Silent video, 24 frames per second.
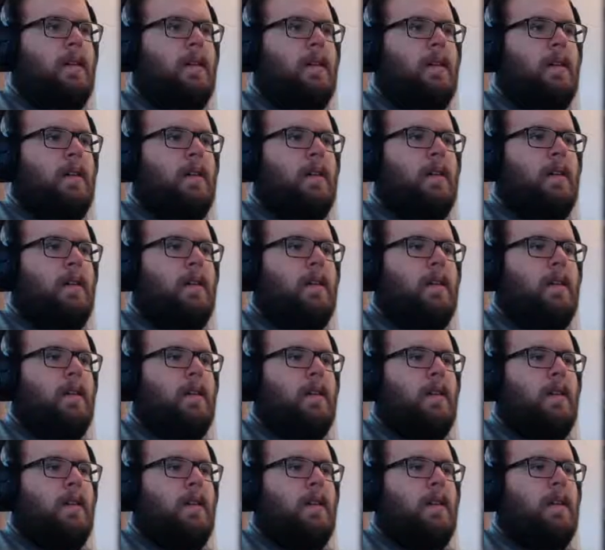
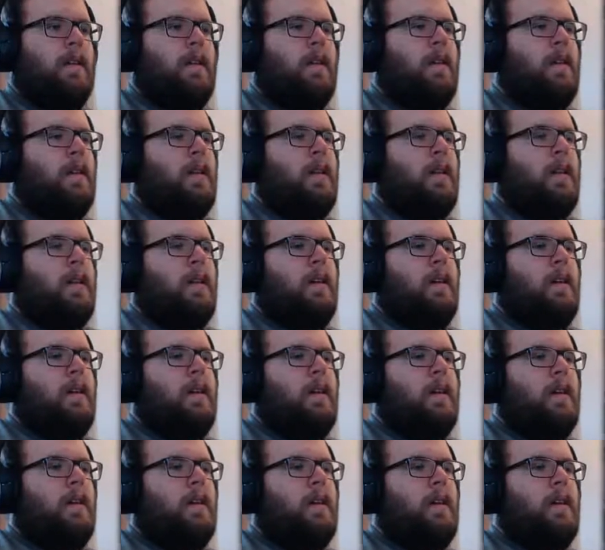
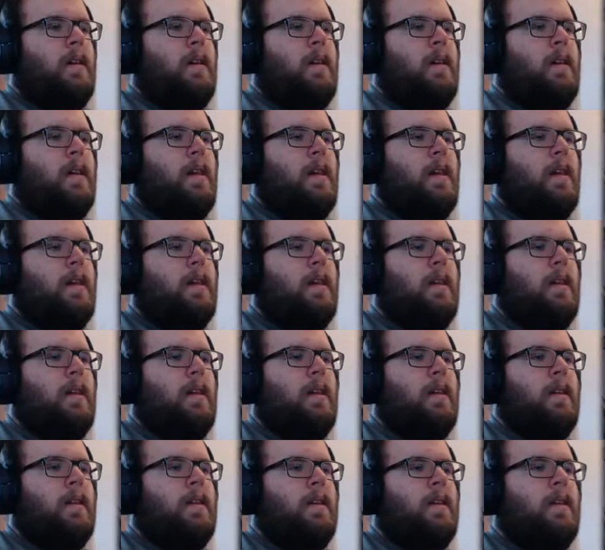
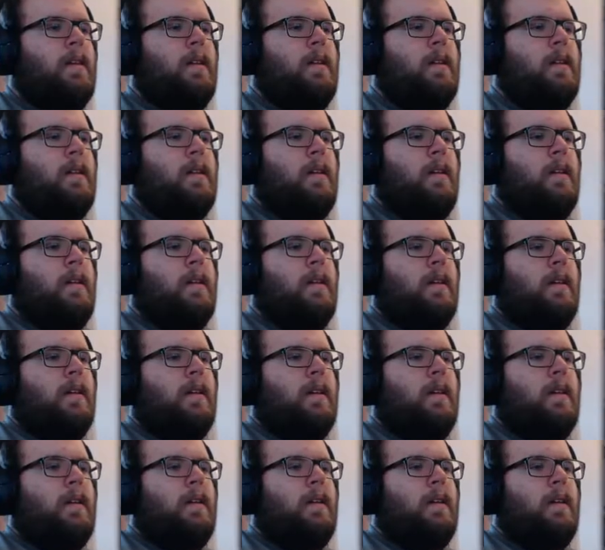The person shown says nothing.